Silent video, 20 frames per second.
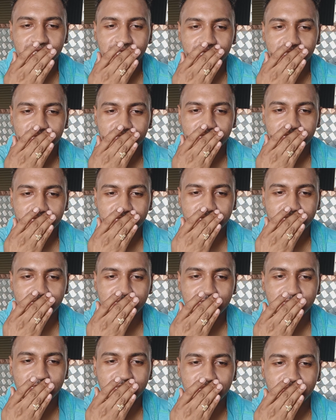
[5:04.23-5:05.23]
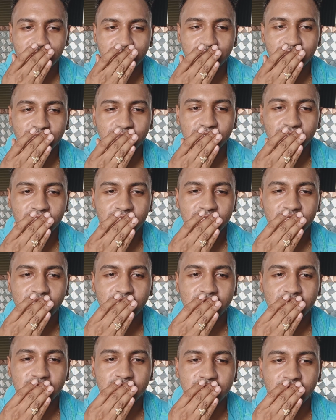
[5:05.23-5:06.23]
is if
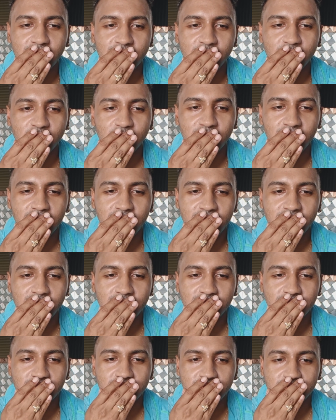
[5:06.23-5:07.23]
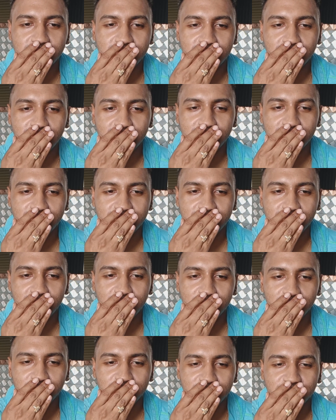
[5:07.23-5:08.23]
dalawa,
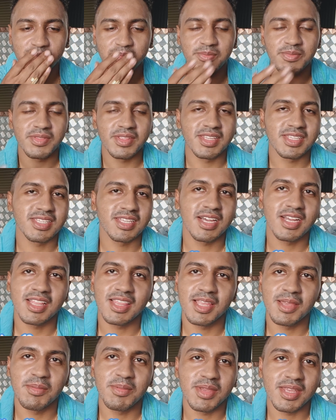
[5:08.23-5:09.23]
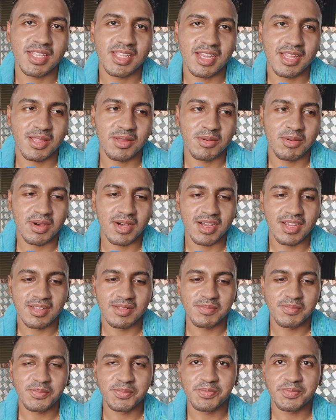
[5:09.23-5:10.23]
it's not loving dalawa.
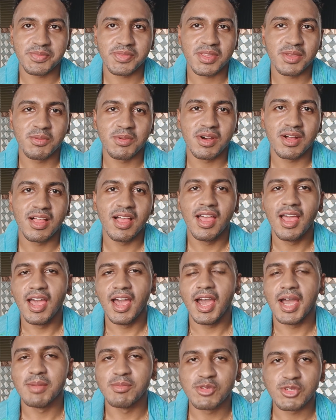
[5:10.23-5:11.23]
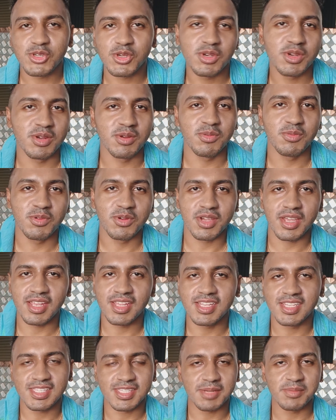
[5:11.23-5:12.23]
Well, I'm sure we'll
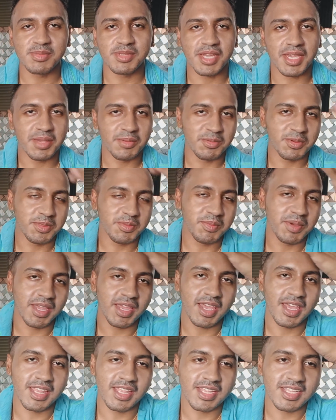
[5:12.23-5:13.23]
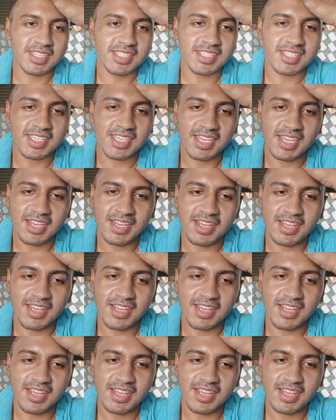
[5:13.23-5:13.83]
get it sometime with my edits.